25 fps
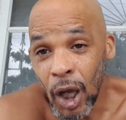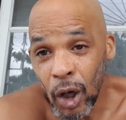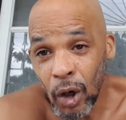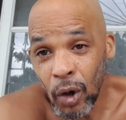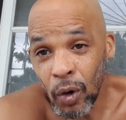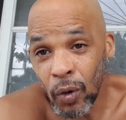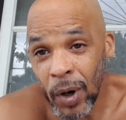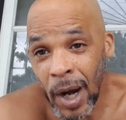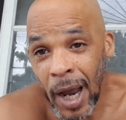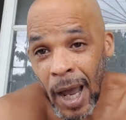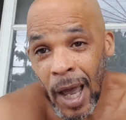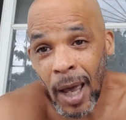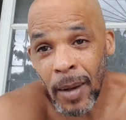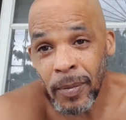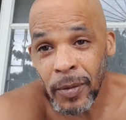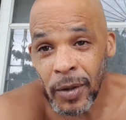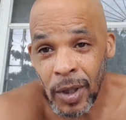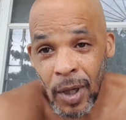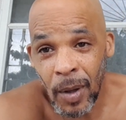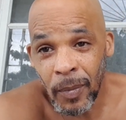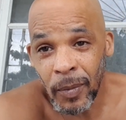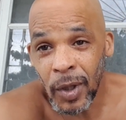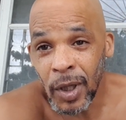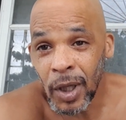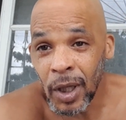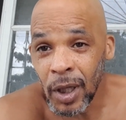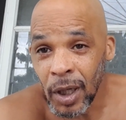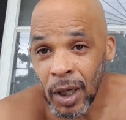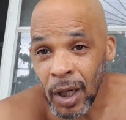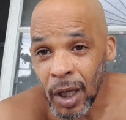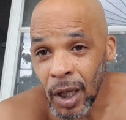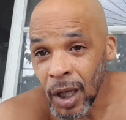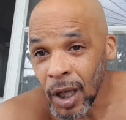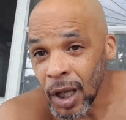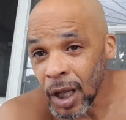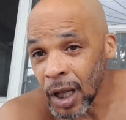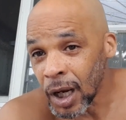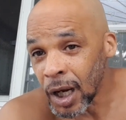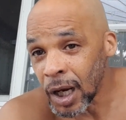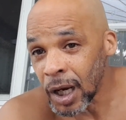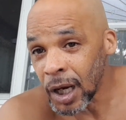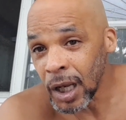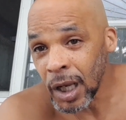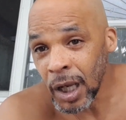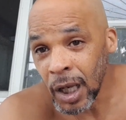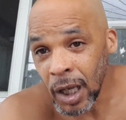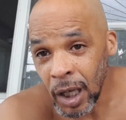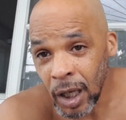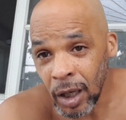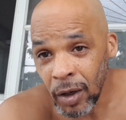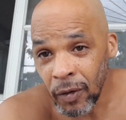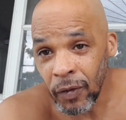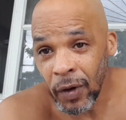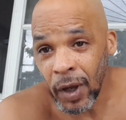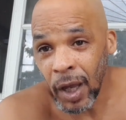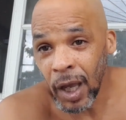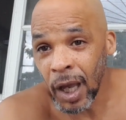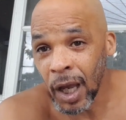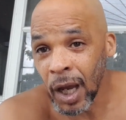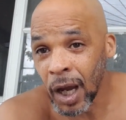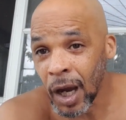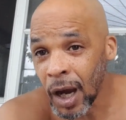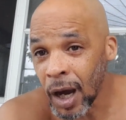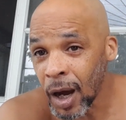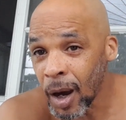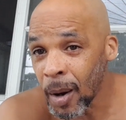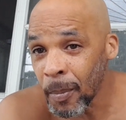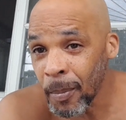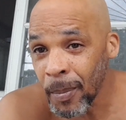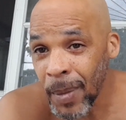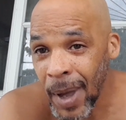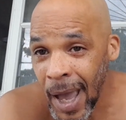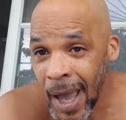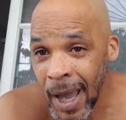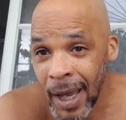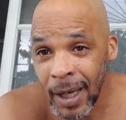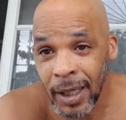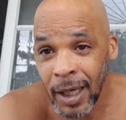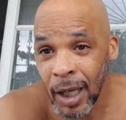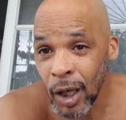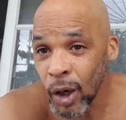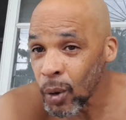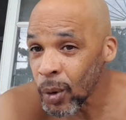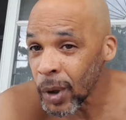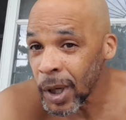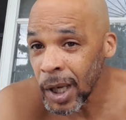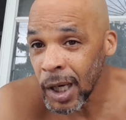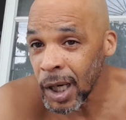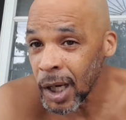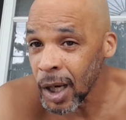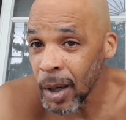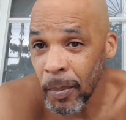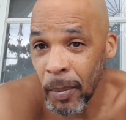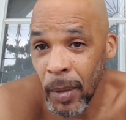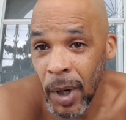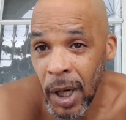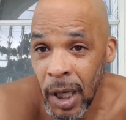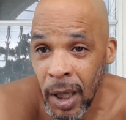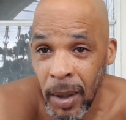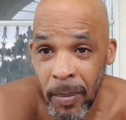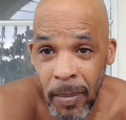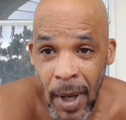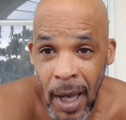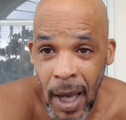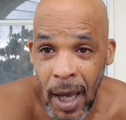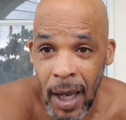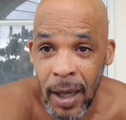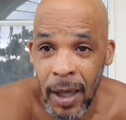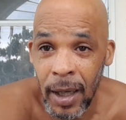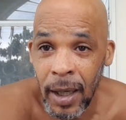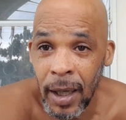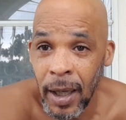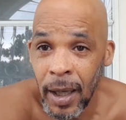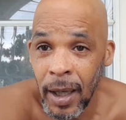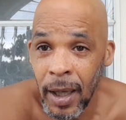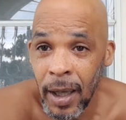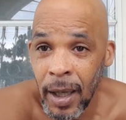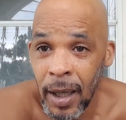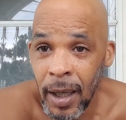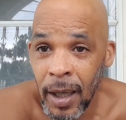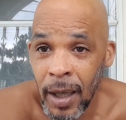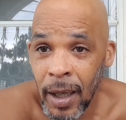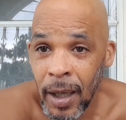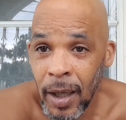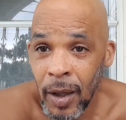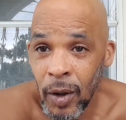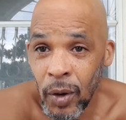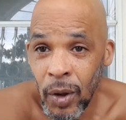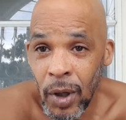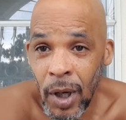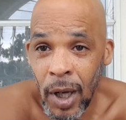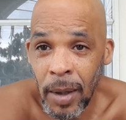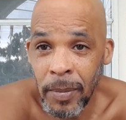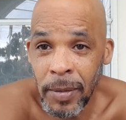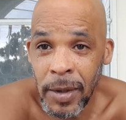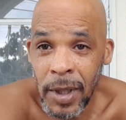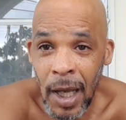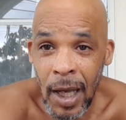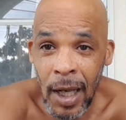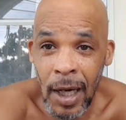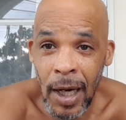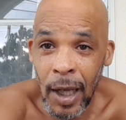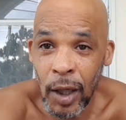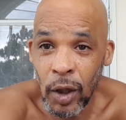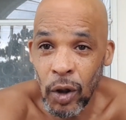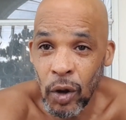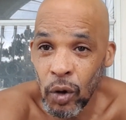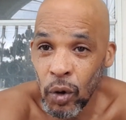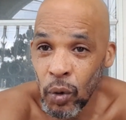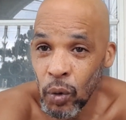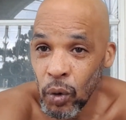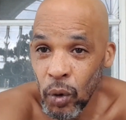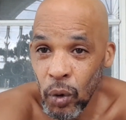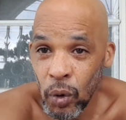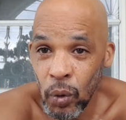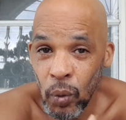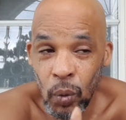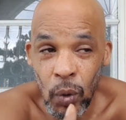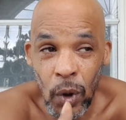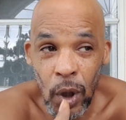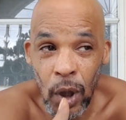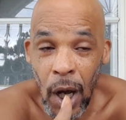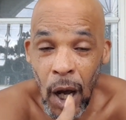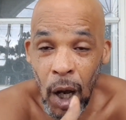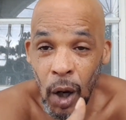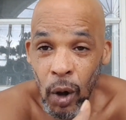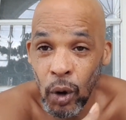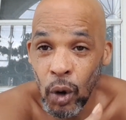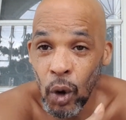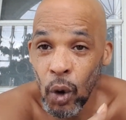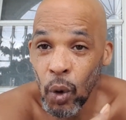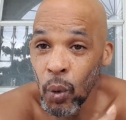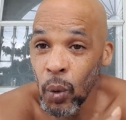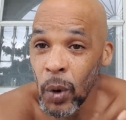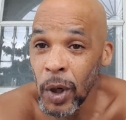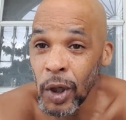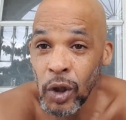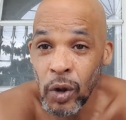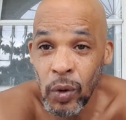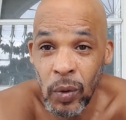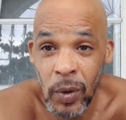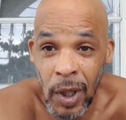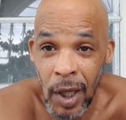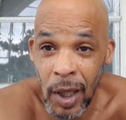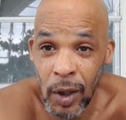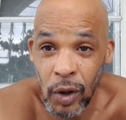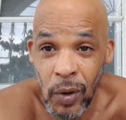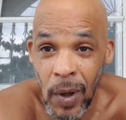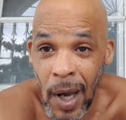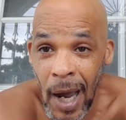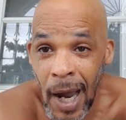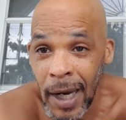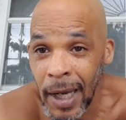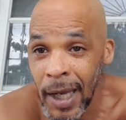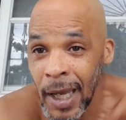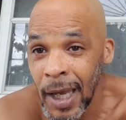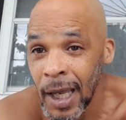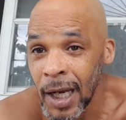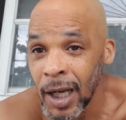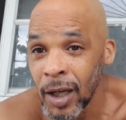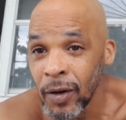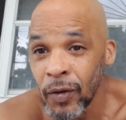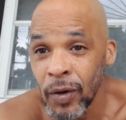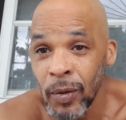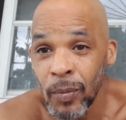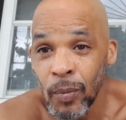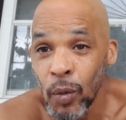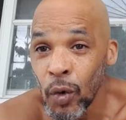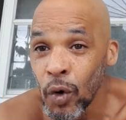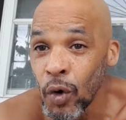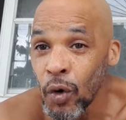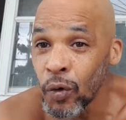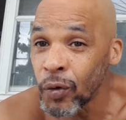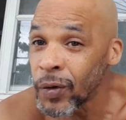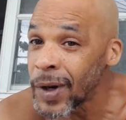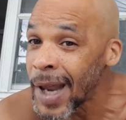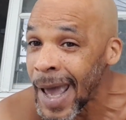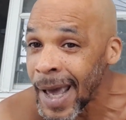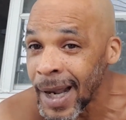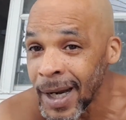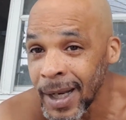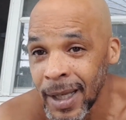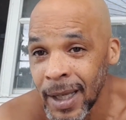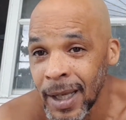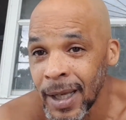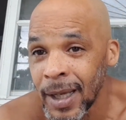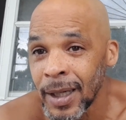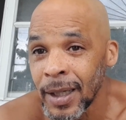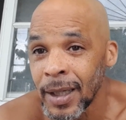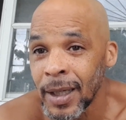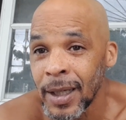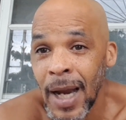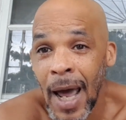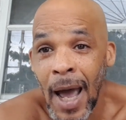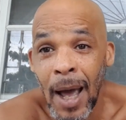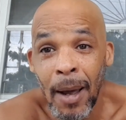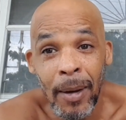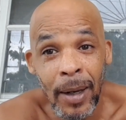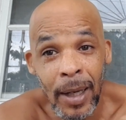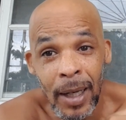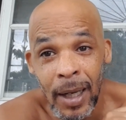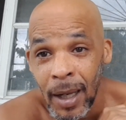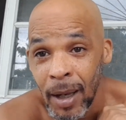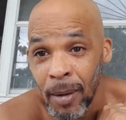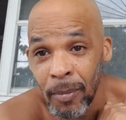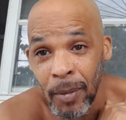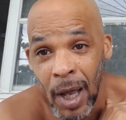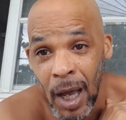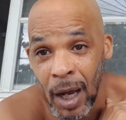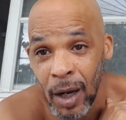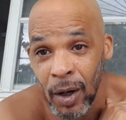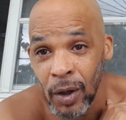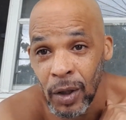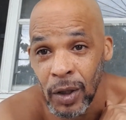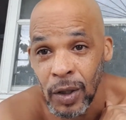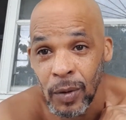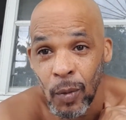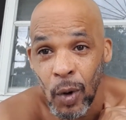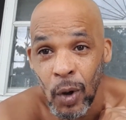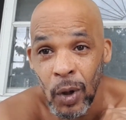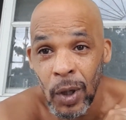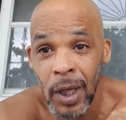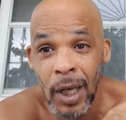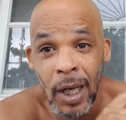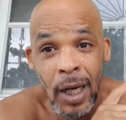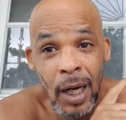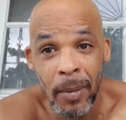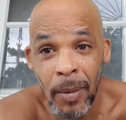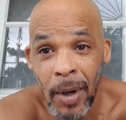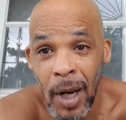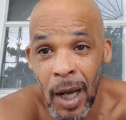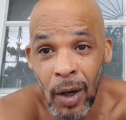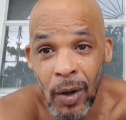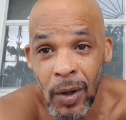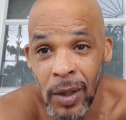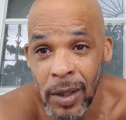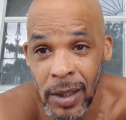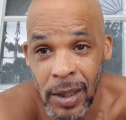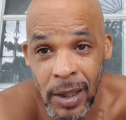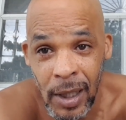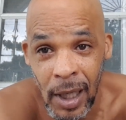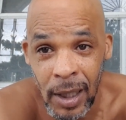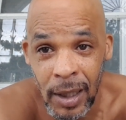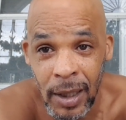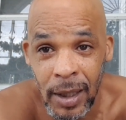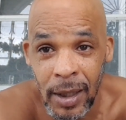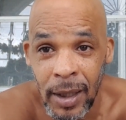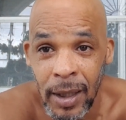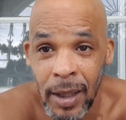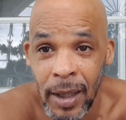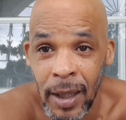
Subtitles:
grab something, leave, and come back, they don't get their money back. You know what I'm saying? Like, I don't know what you did, so I can't even move that again, because I'm not going to smoke it, and I'm not going to sell it.